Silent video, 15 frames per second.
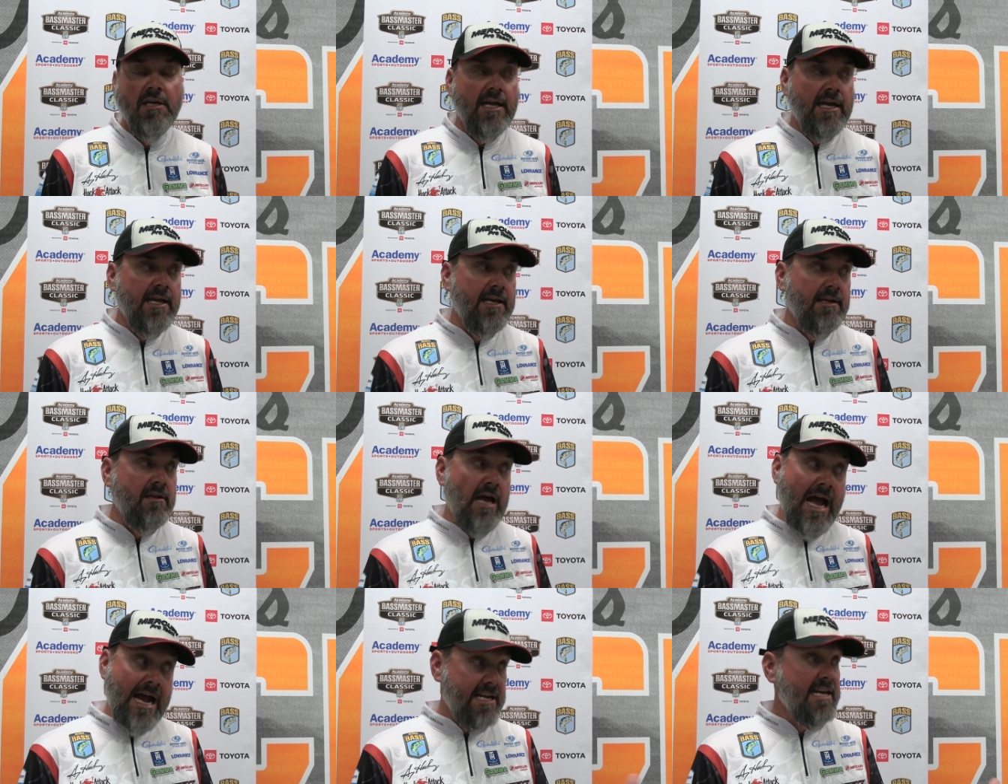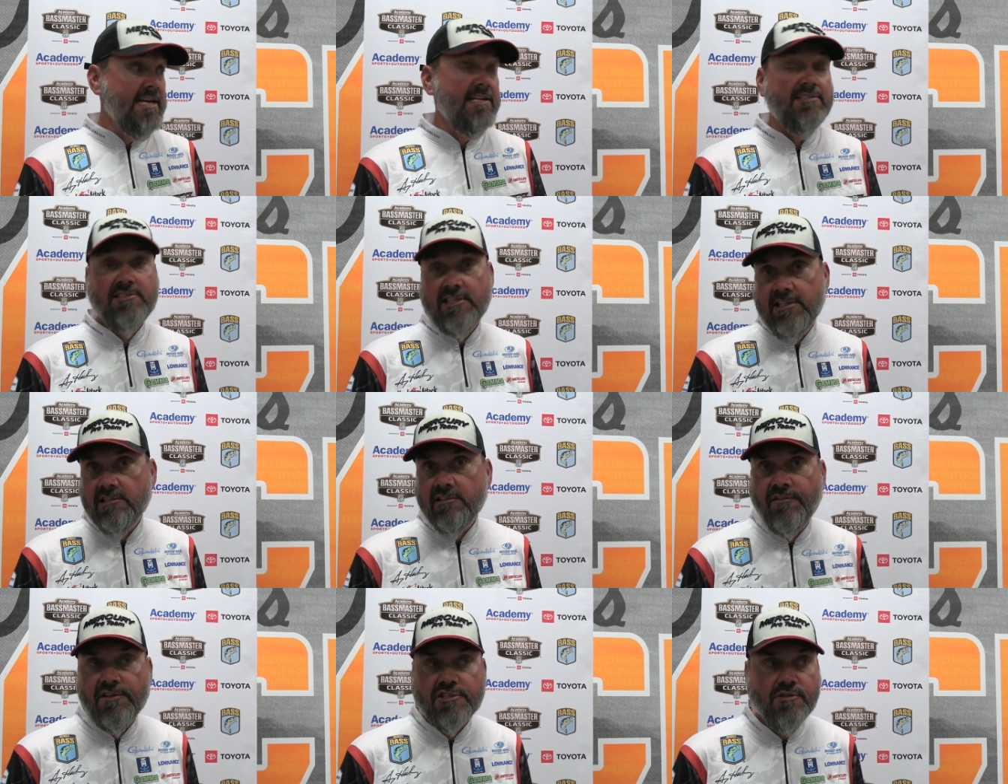And I can't see
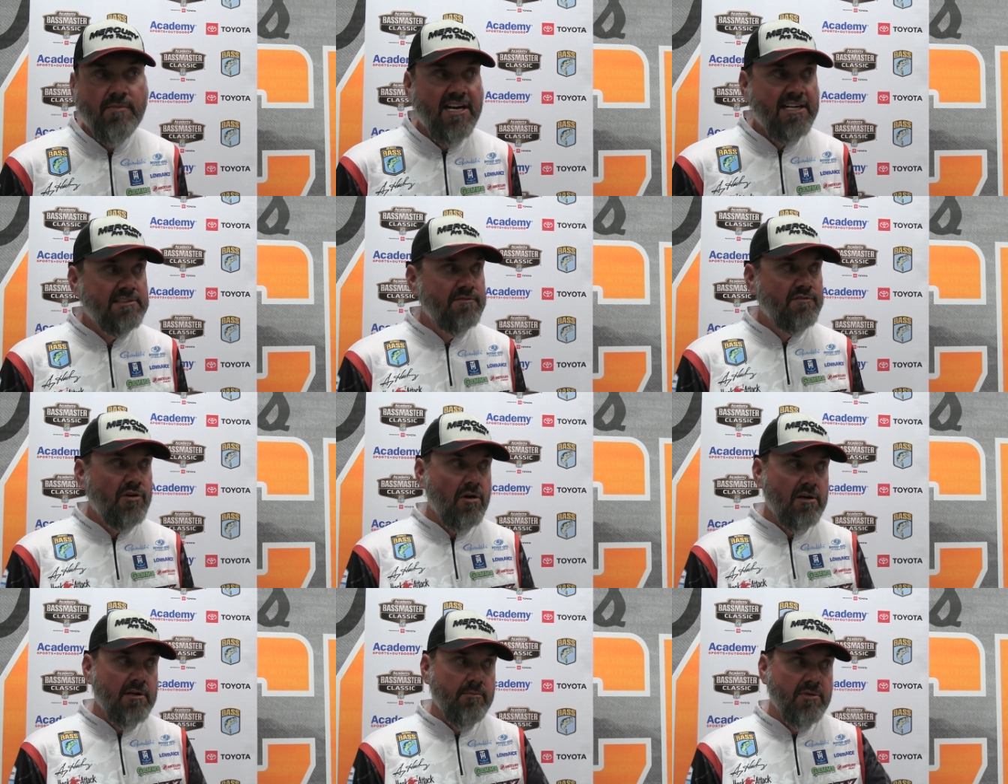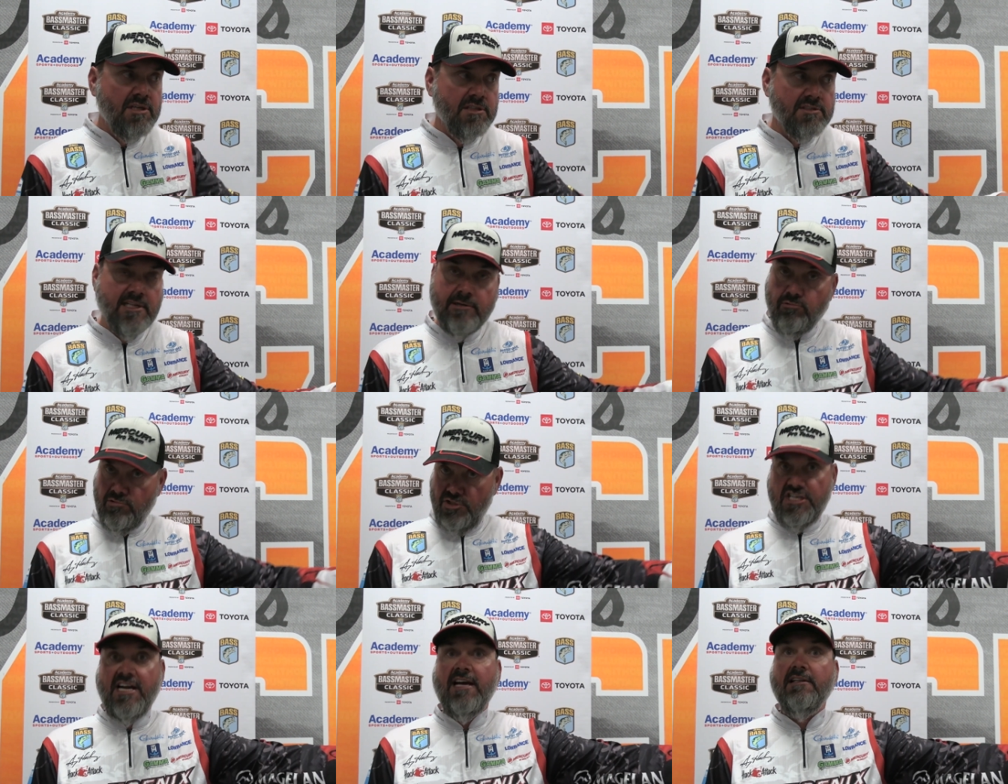these fish on my active target because they
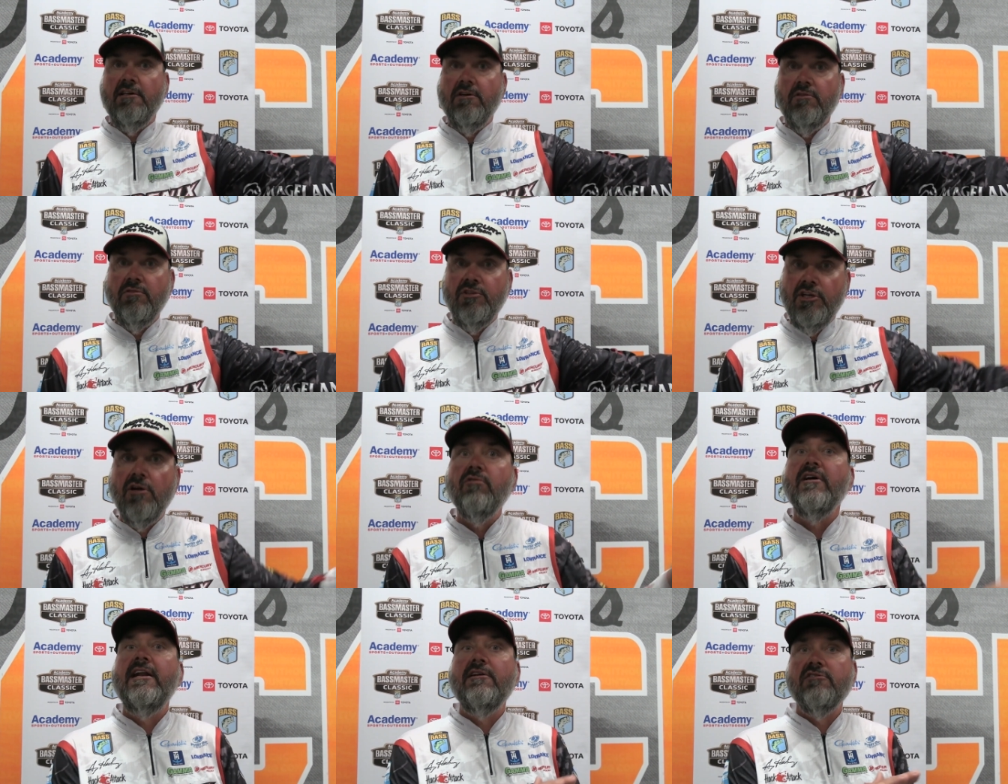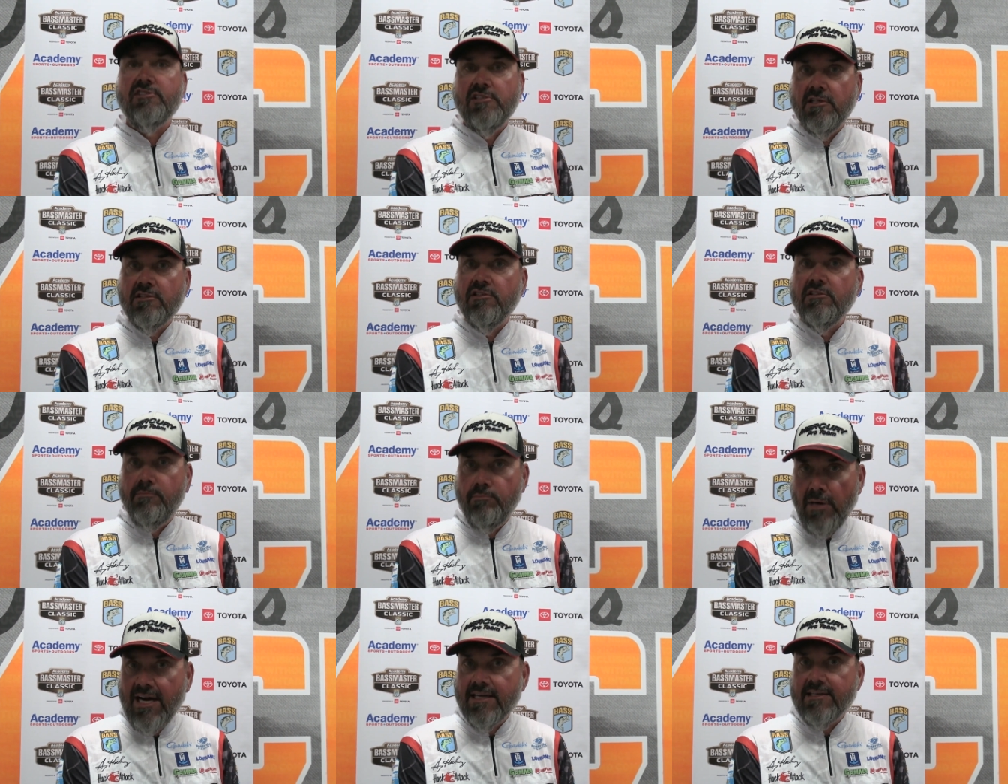were shallow, you know, and they're stuck to the
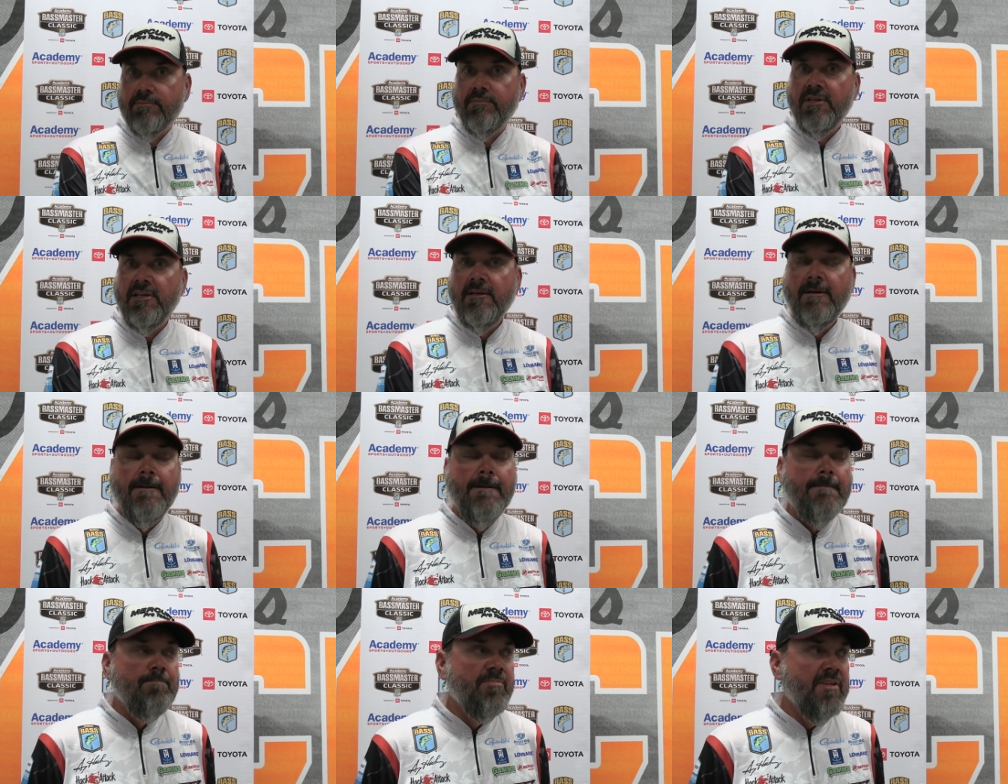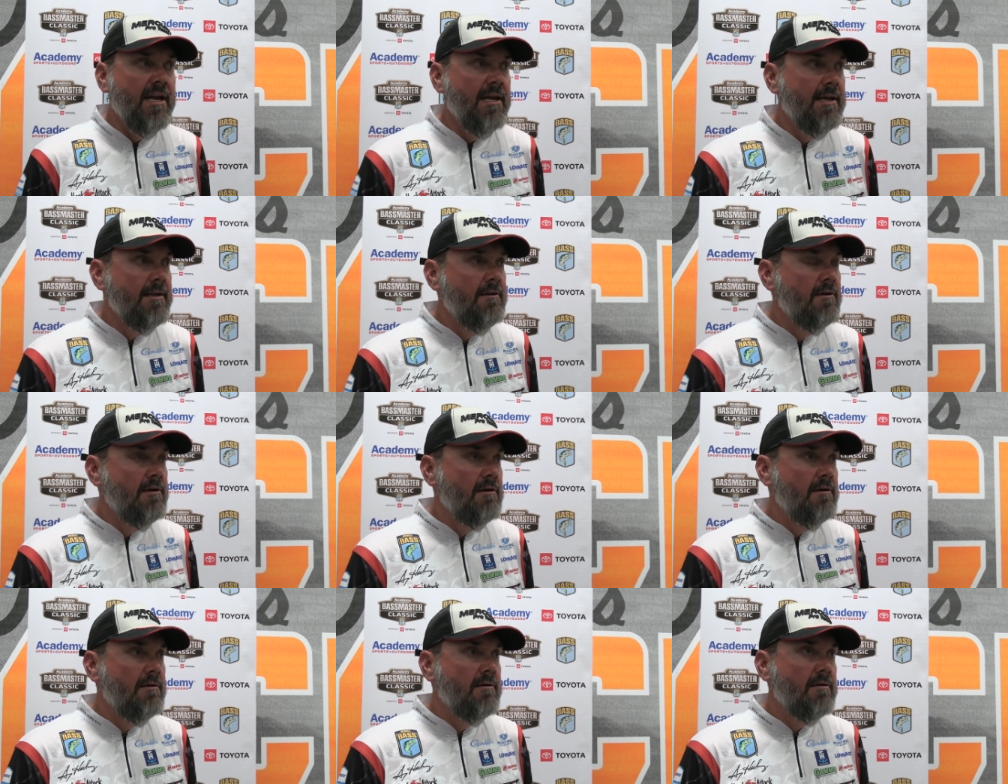bottom.
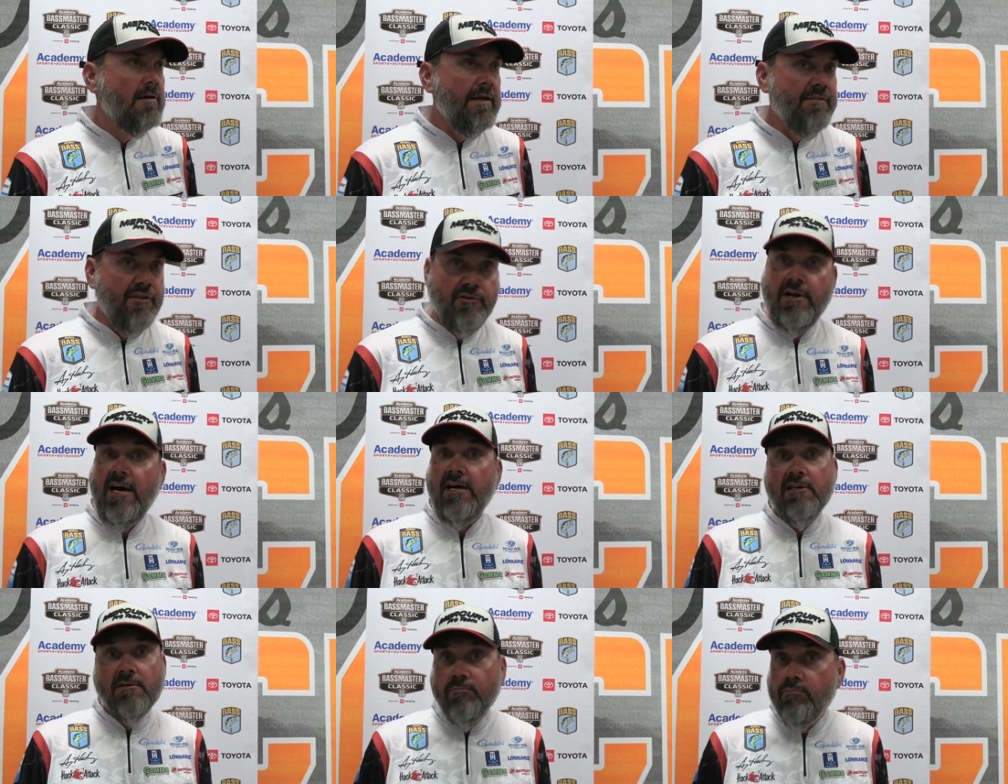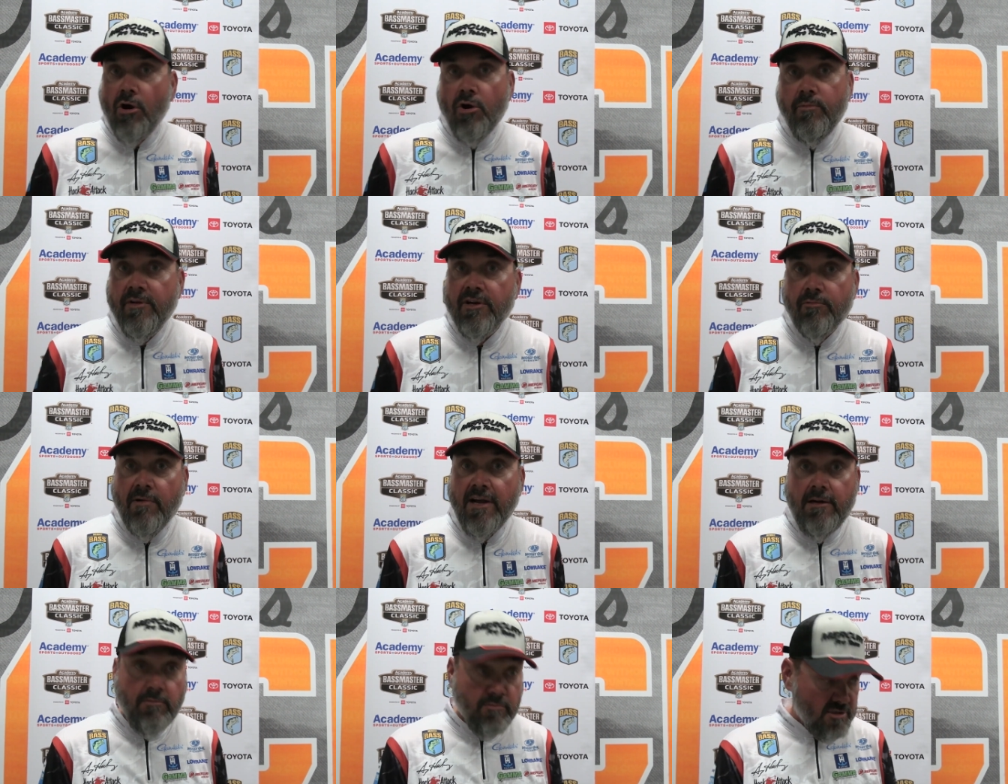And they're not up roaming
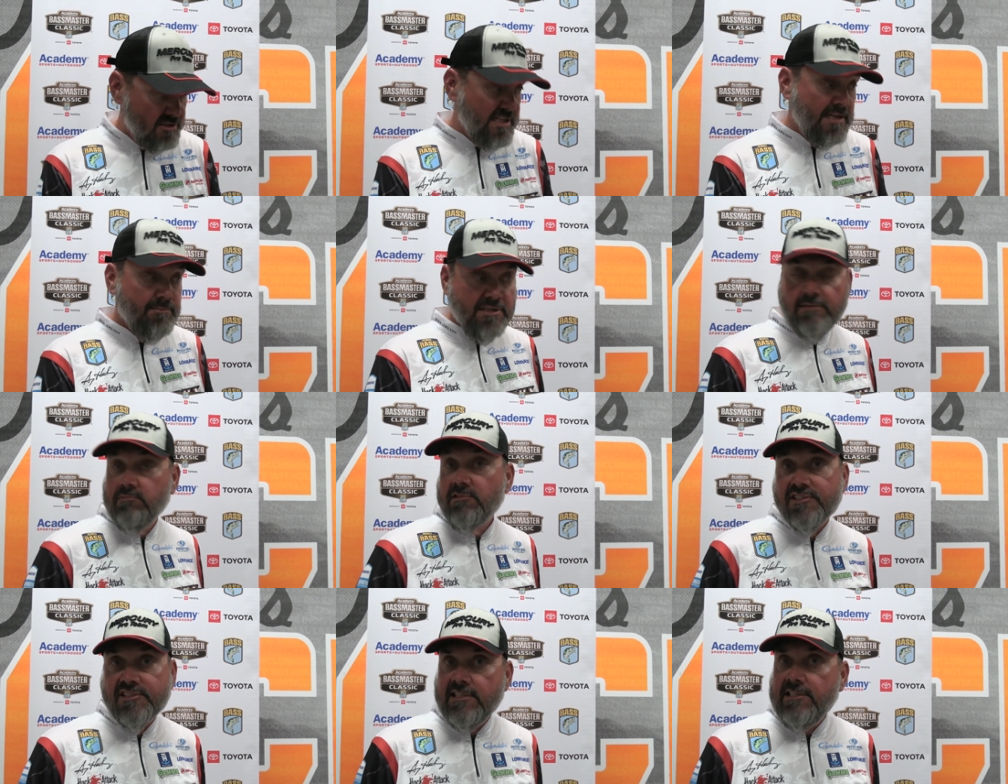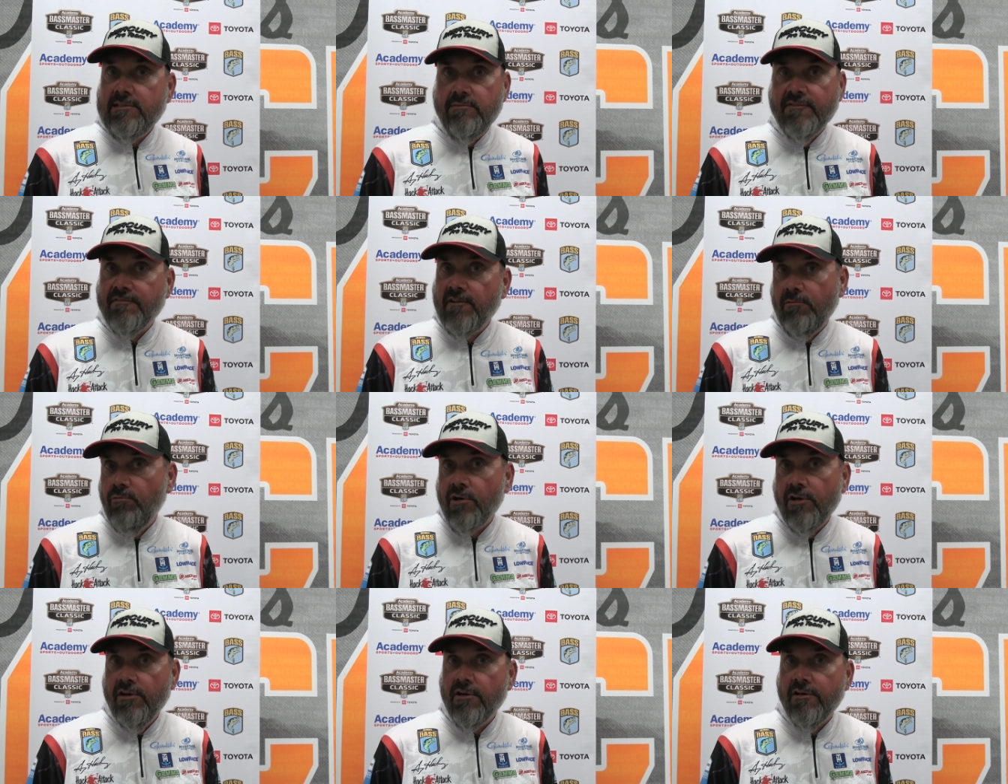around, because I'd be able to see them if they
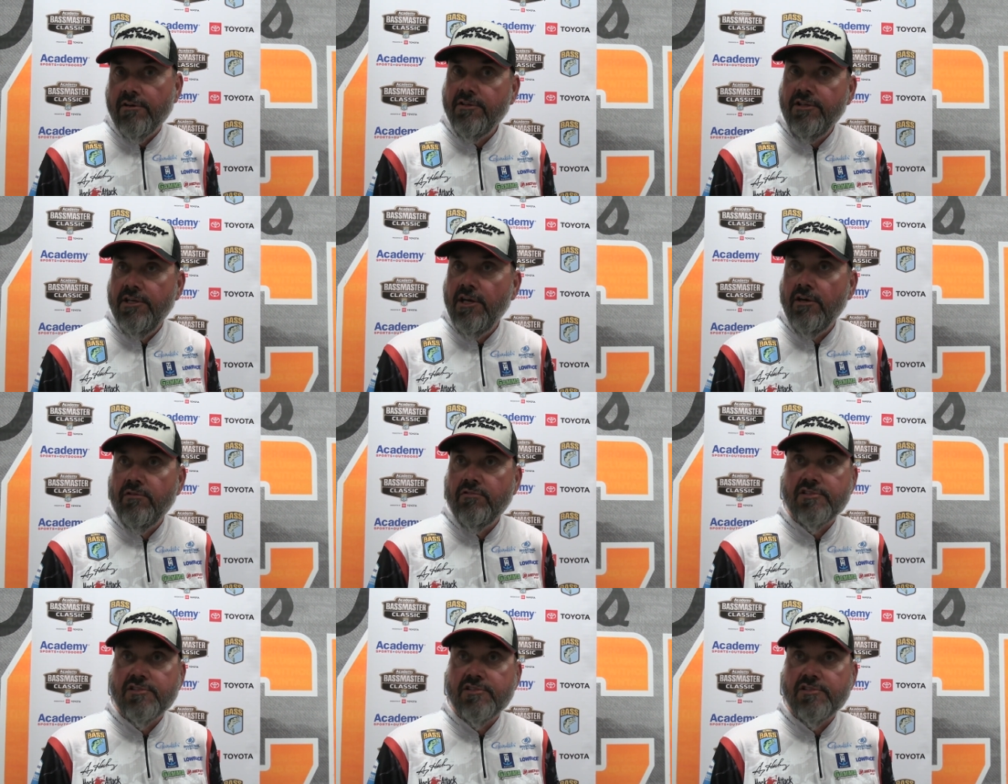were, you know.